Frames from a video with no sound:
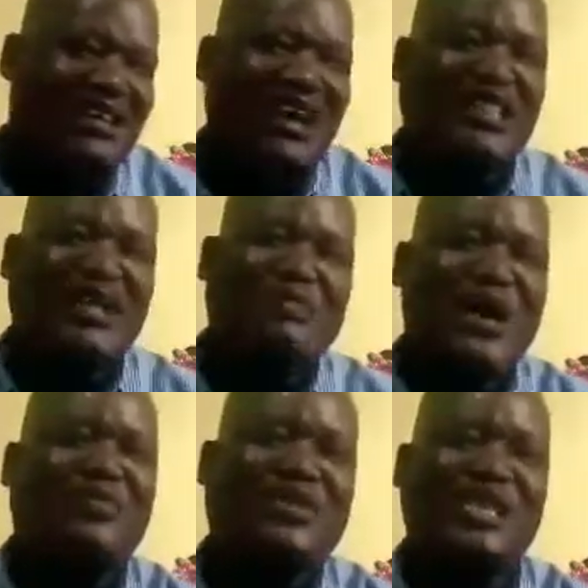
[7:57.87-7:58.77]
And the
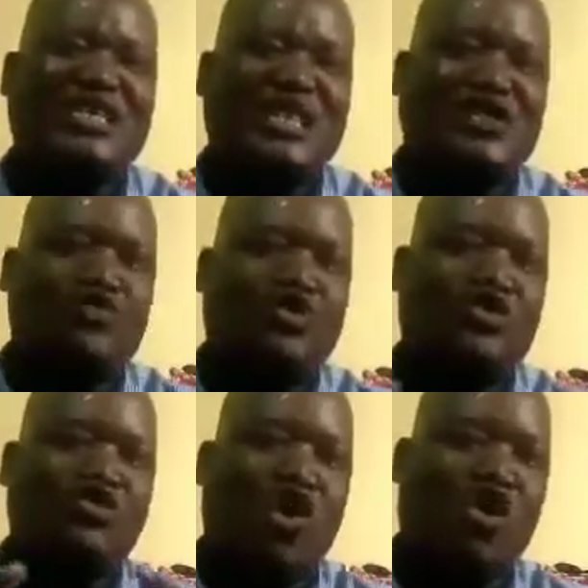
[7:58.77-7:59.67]
Bible says it
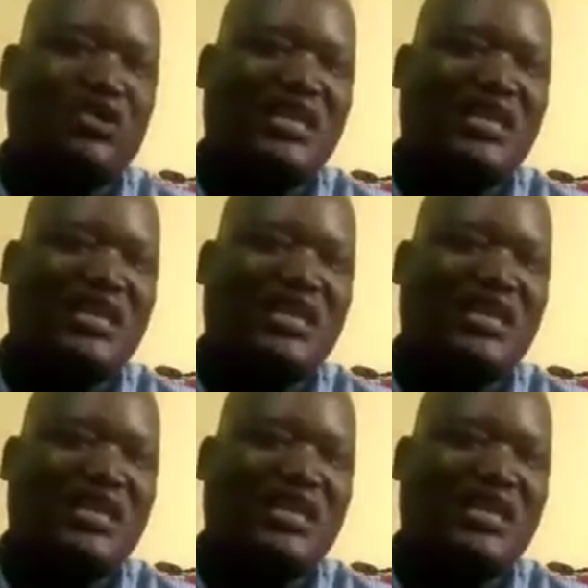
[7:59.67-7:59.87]
was God